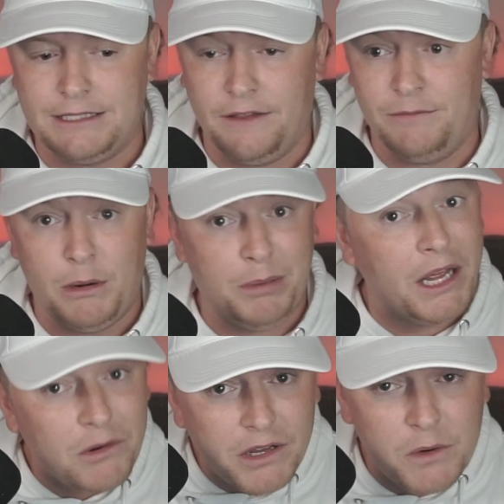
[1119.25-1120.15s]
Now, they've been
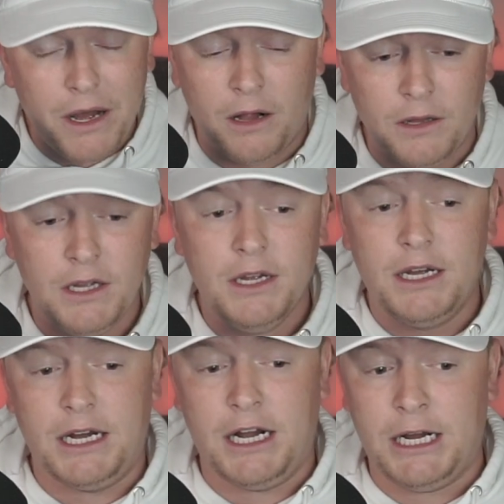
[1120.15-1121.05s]
playing really well,
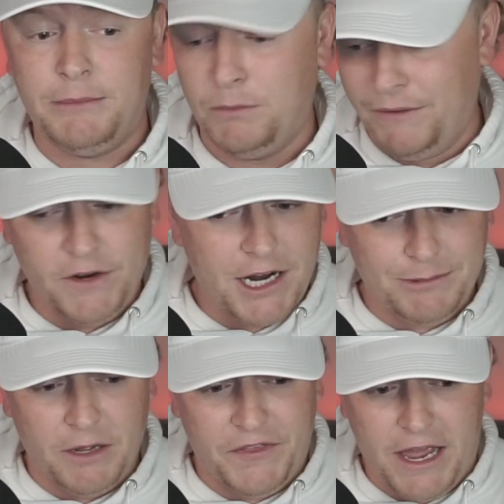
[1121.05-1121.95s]
and we've talked
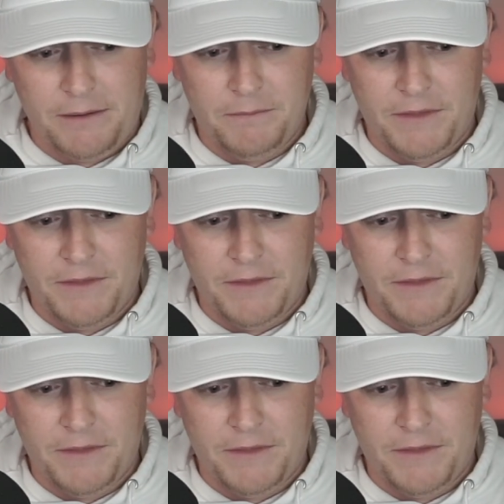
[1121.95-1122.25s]
about that.